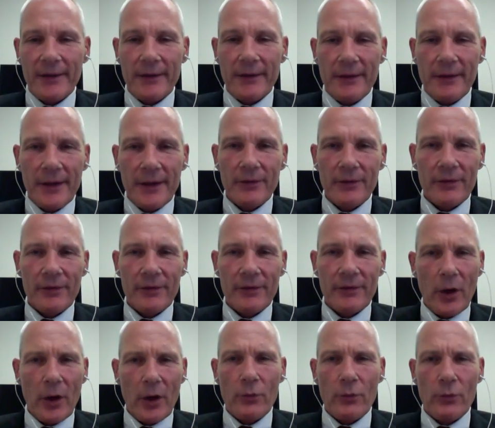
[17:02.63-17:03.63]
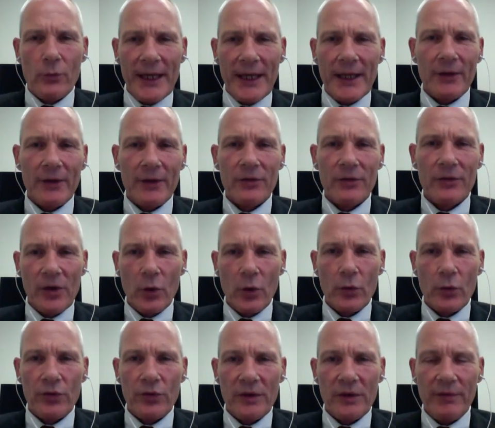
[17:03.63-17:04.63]
It's not really so
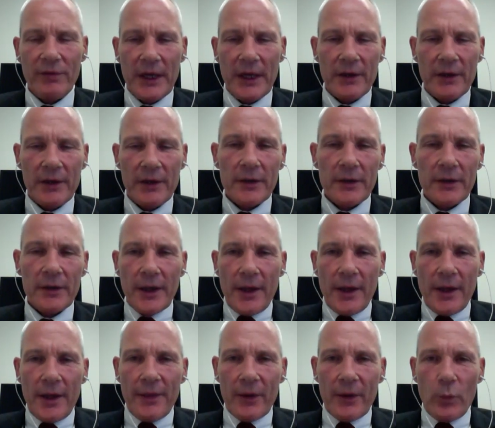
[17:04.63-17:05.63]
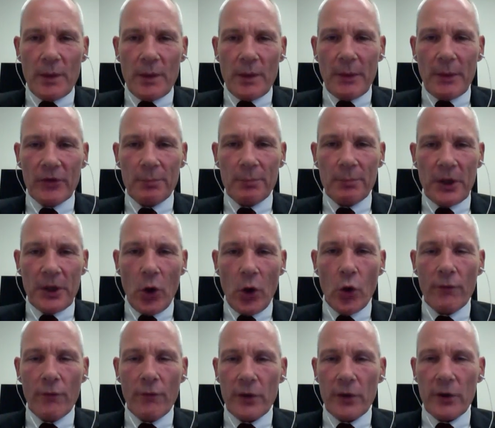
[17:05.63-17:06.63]
severe that we must be
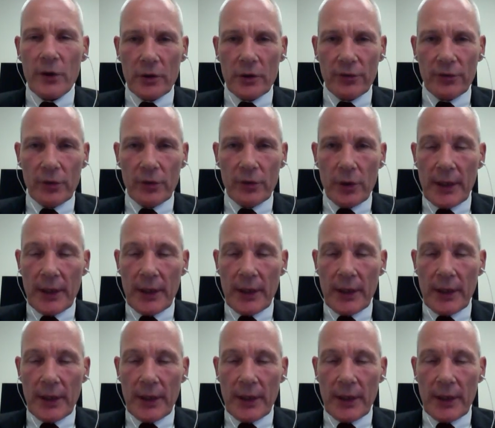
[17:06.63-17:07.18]
over-concerned.